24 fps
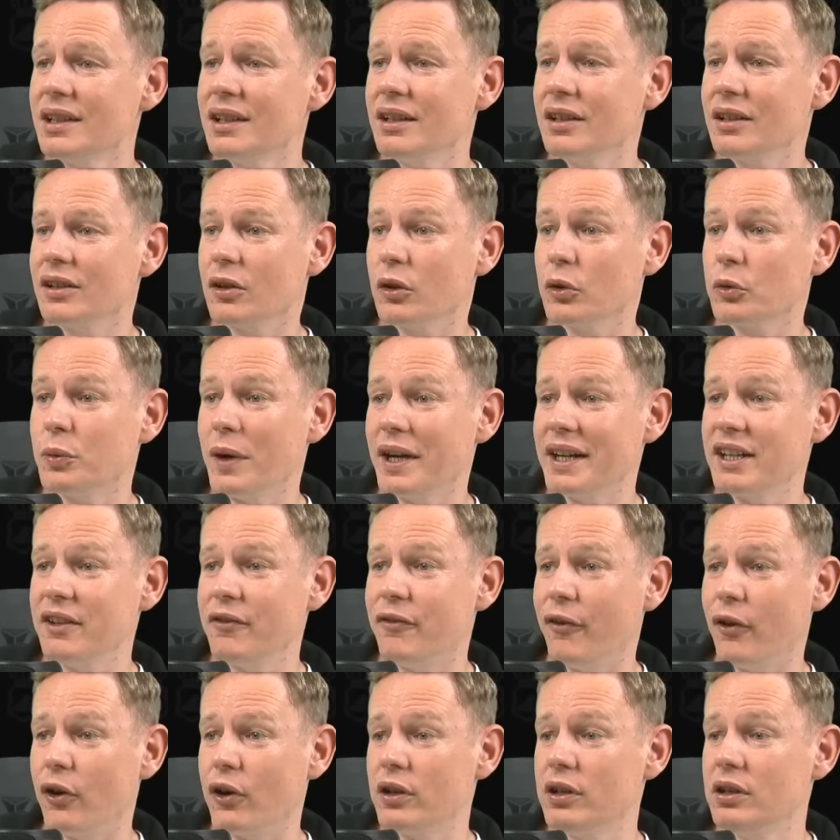Goes
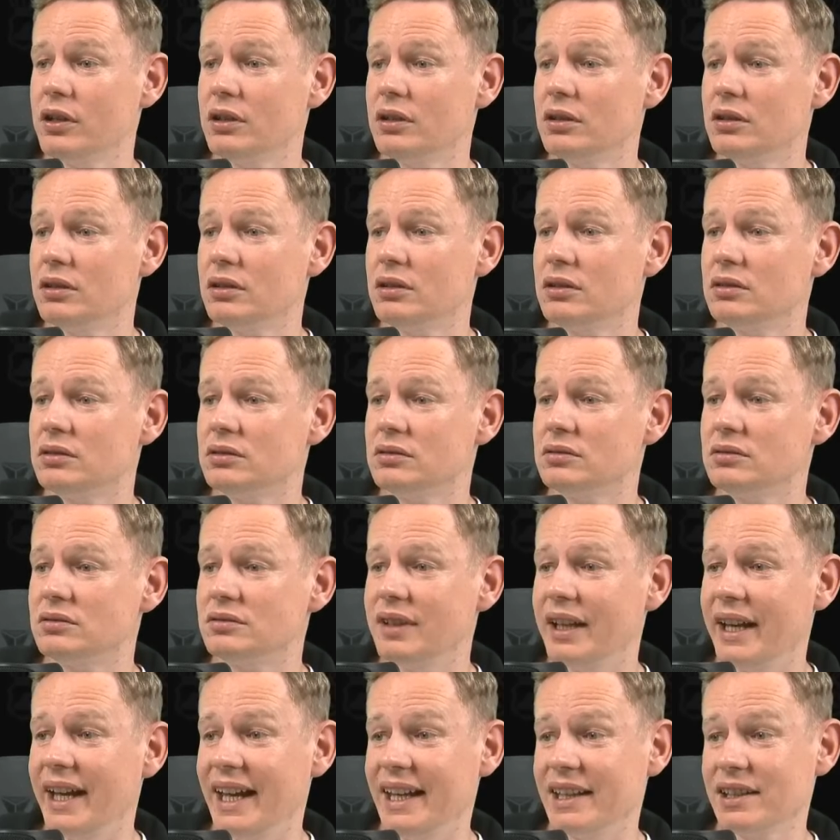1e4.
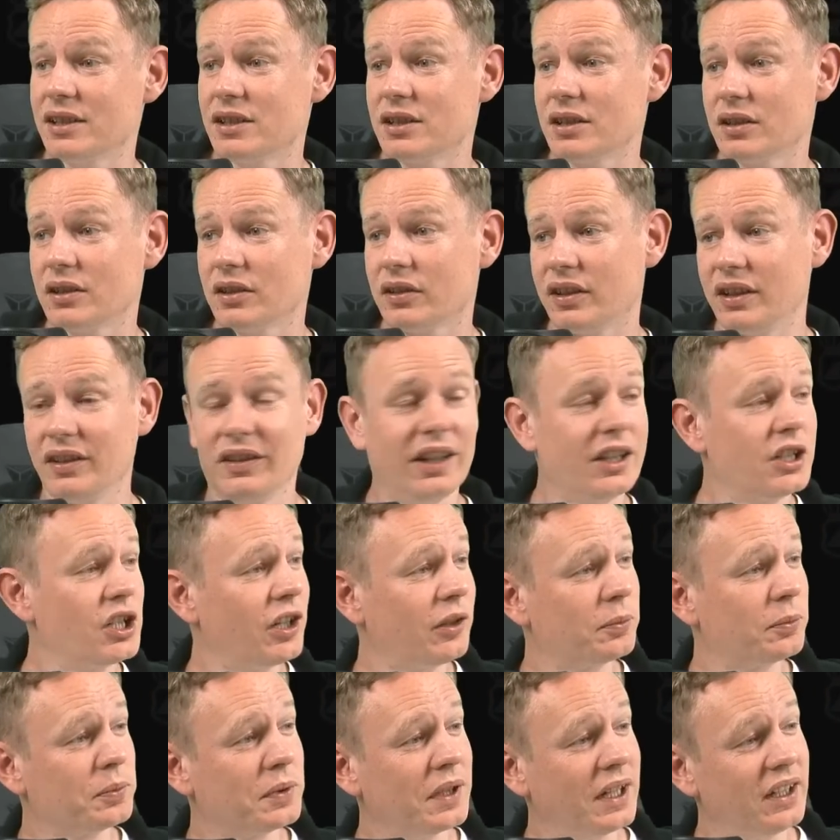And since I
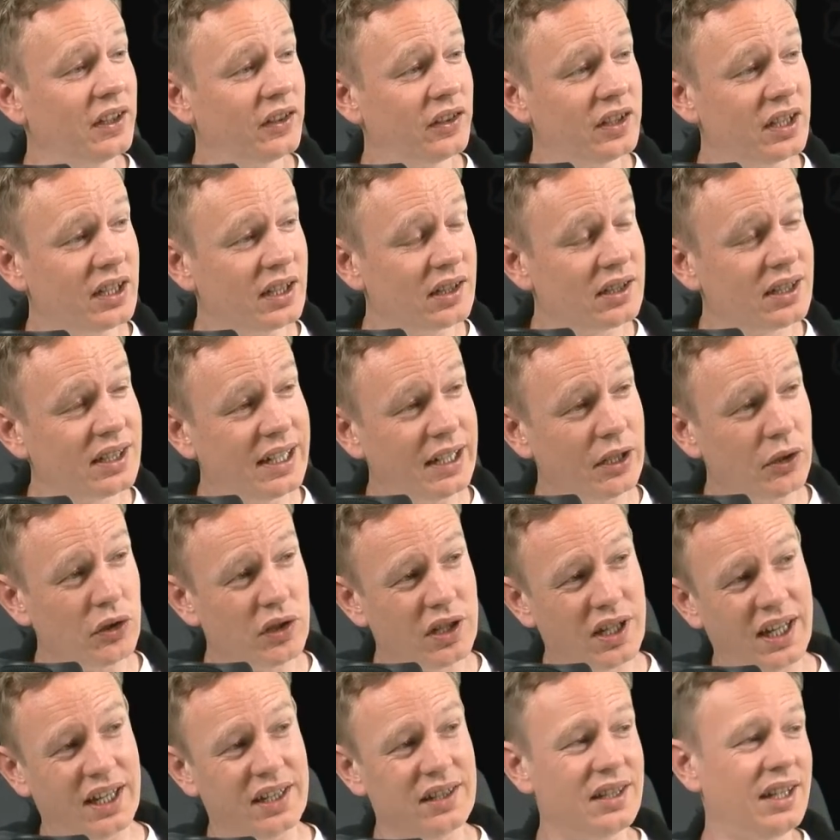just praised the
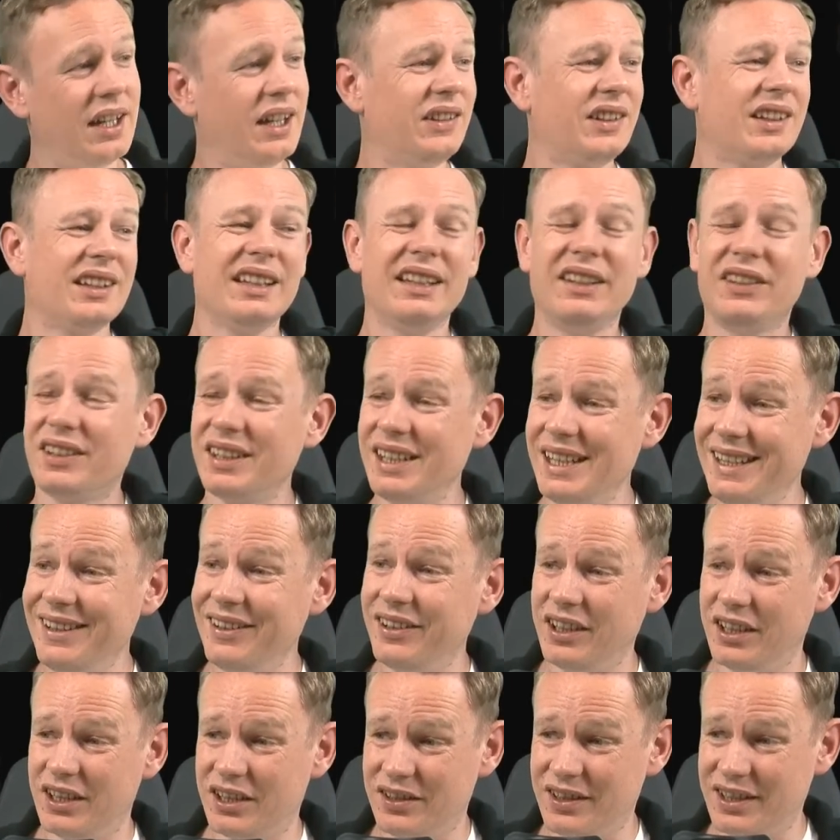Caro-Kann as at least
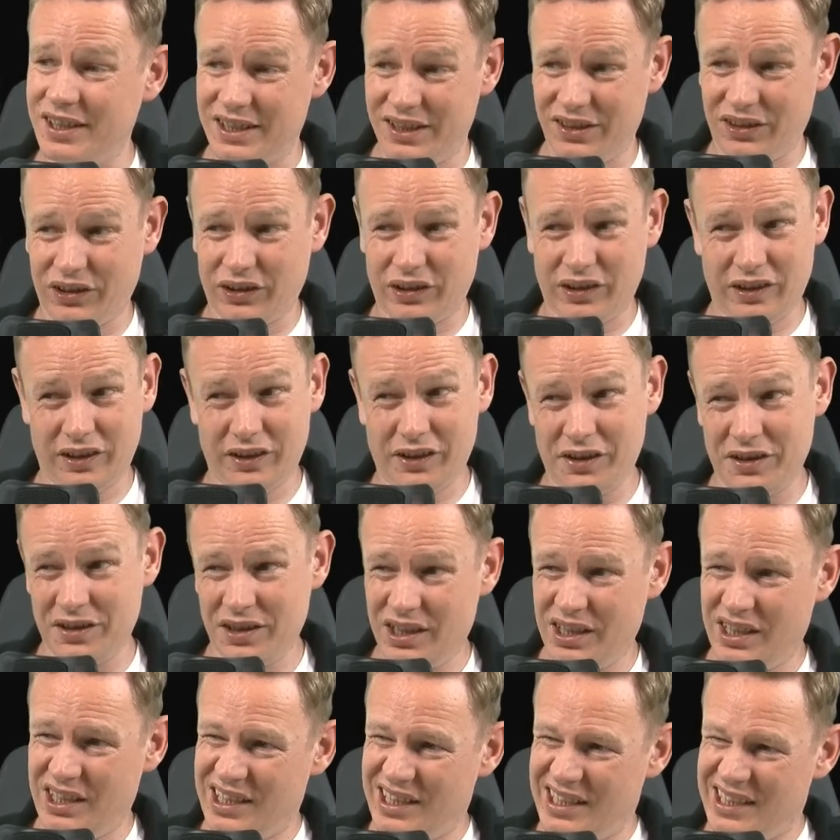easier than the Sicilian,
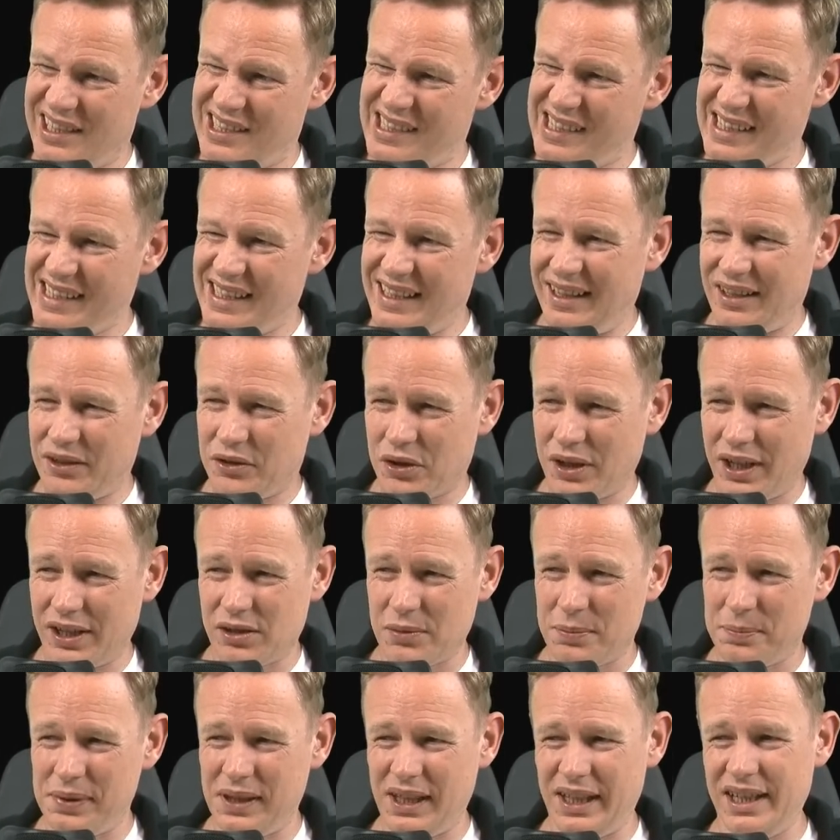I try to
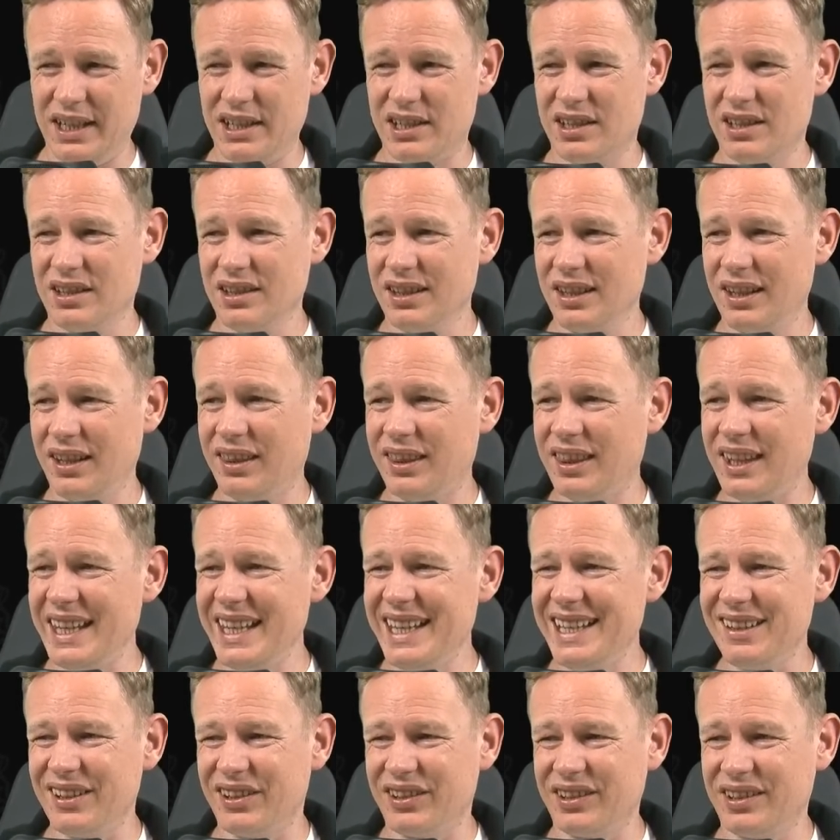play it. The thing
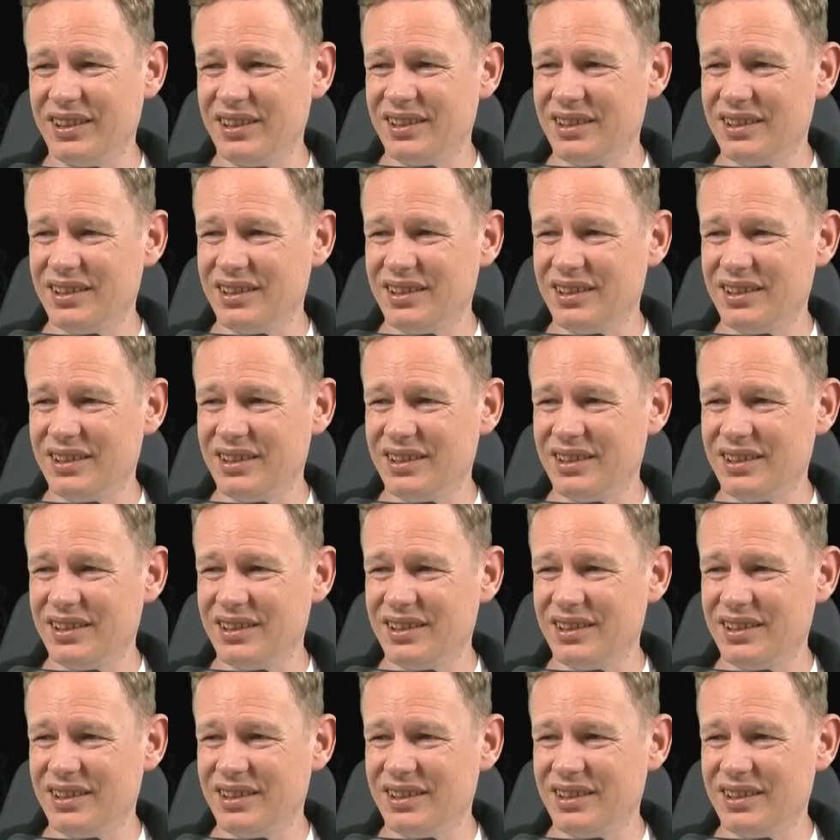is,